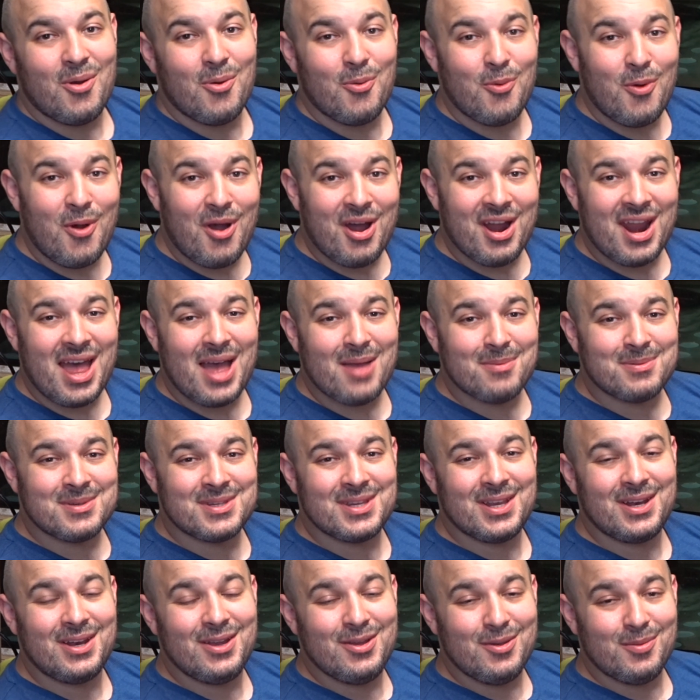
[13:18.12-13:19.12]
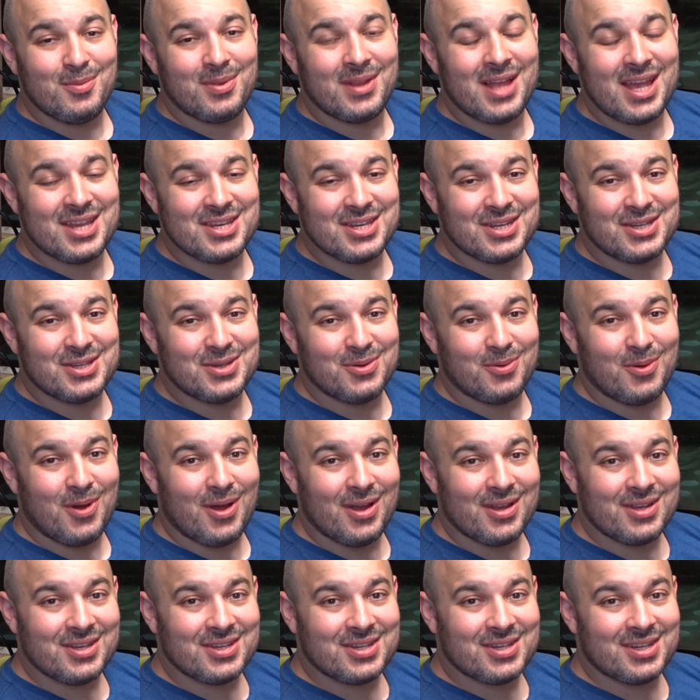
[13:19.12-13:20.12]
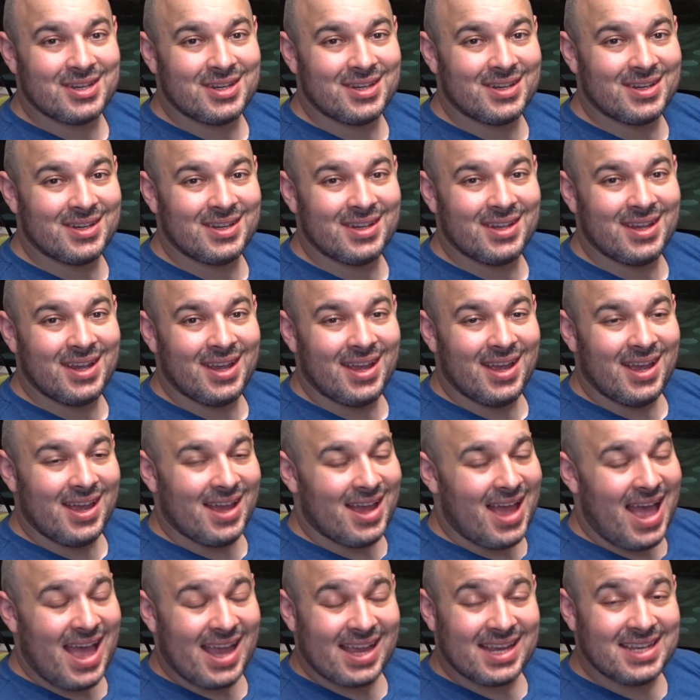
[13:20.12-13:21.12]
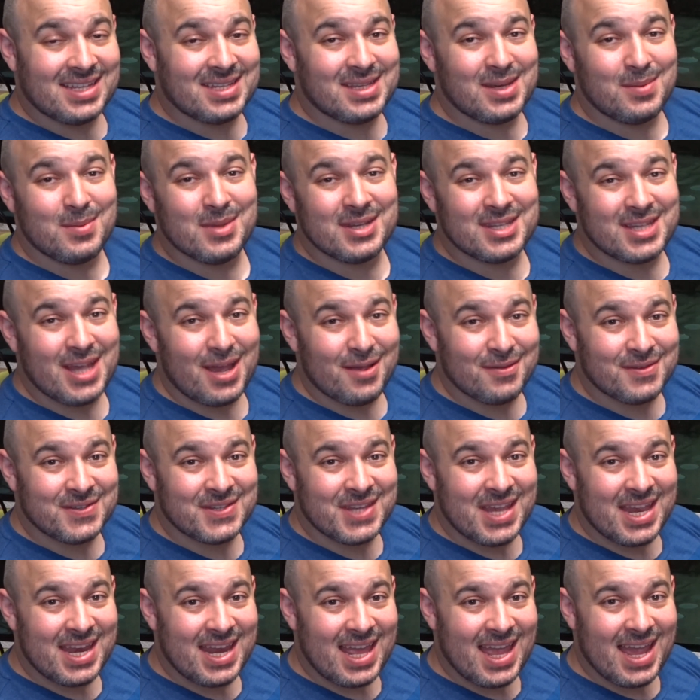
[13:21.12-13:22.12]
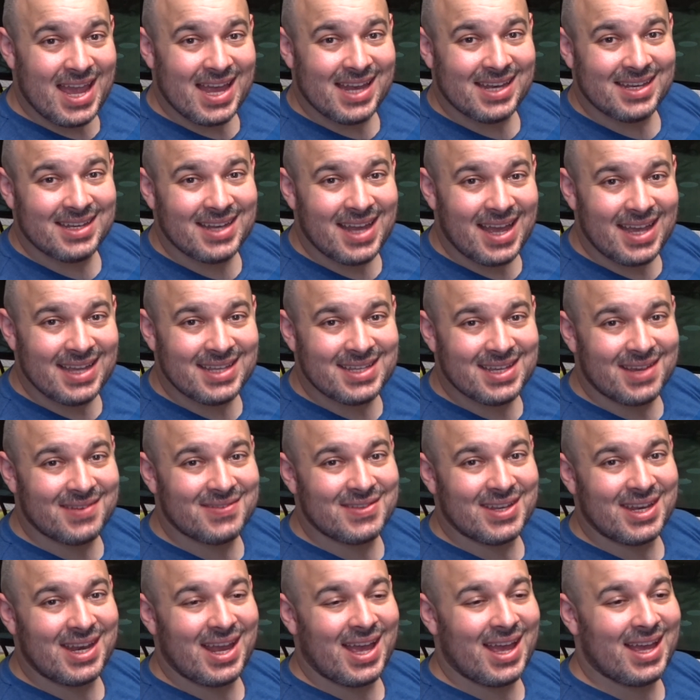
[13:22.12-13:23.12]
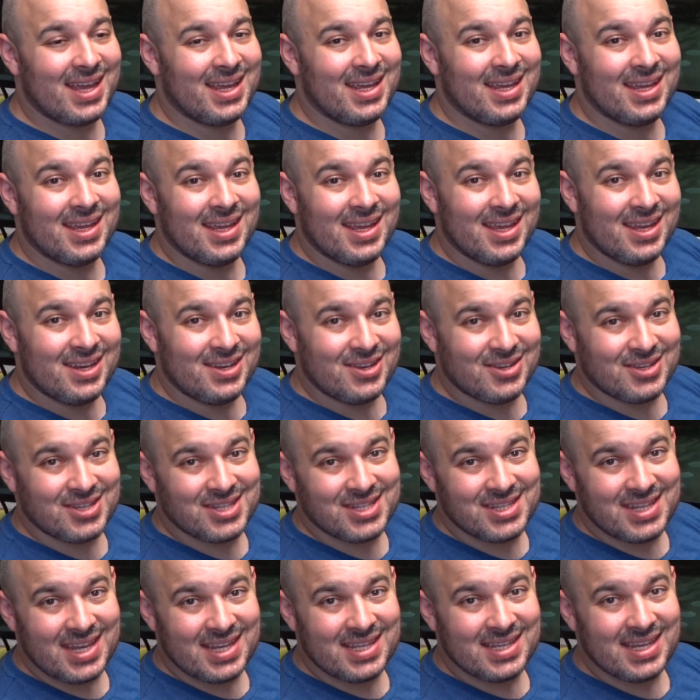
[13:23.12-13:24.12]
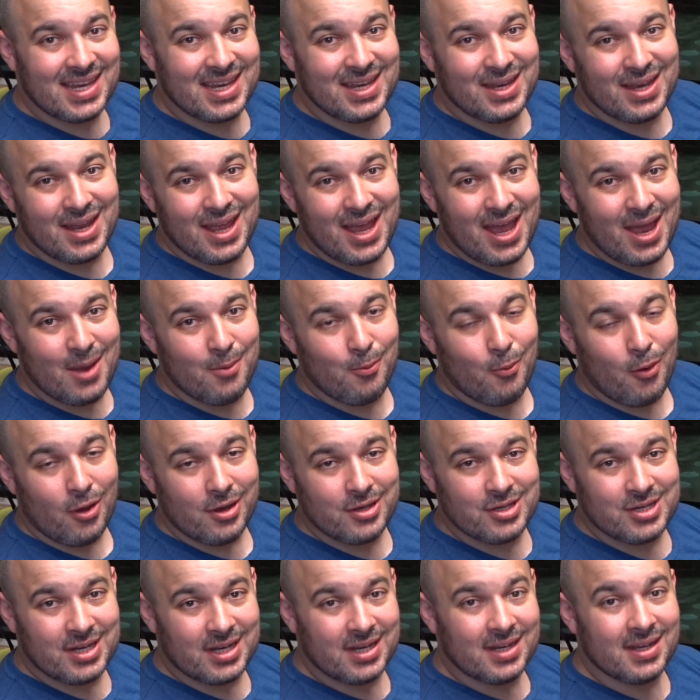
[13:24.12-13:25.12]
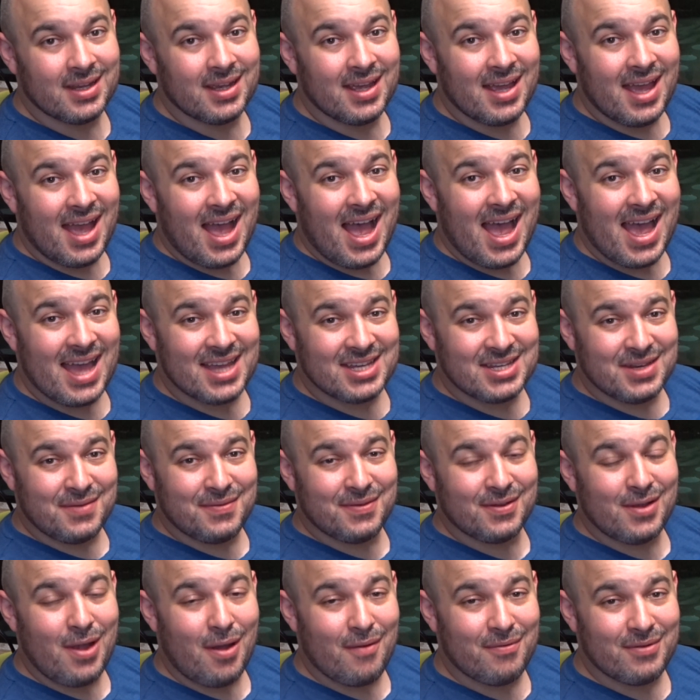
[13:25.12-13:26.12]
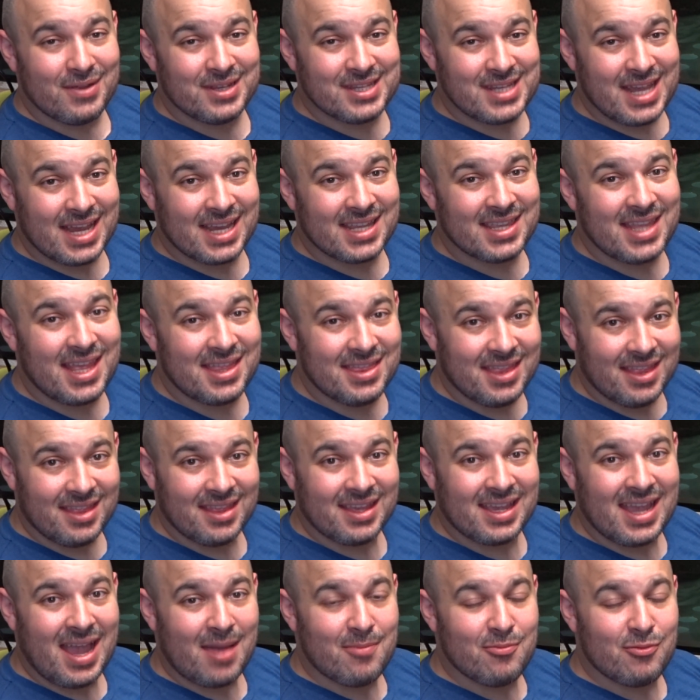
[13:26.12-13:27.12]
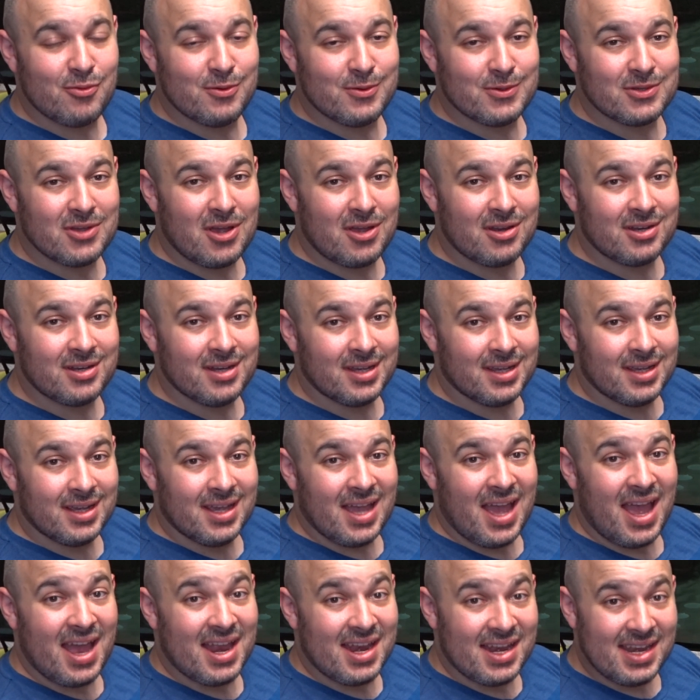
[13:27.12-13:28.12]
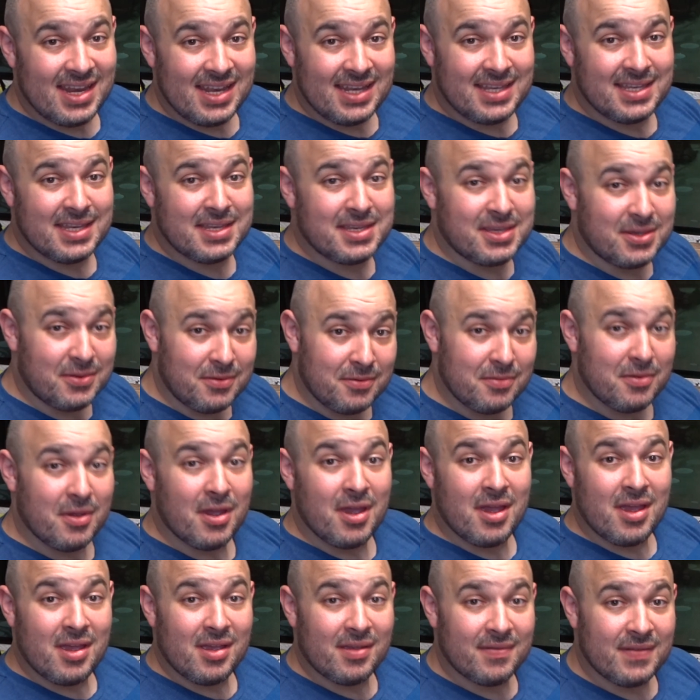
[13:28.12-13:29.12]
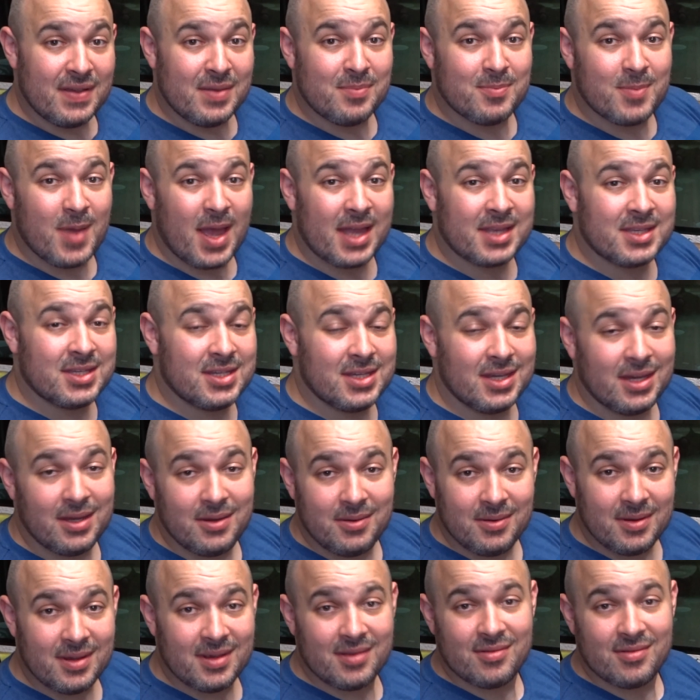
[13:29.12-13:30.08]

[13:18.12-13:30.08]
What an absolute pleasure to watch. I can see myself sitting here night after night, just sitting and watching. I actually forgot for a second then that the camera was on, and needed to feed back to you,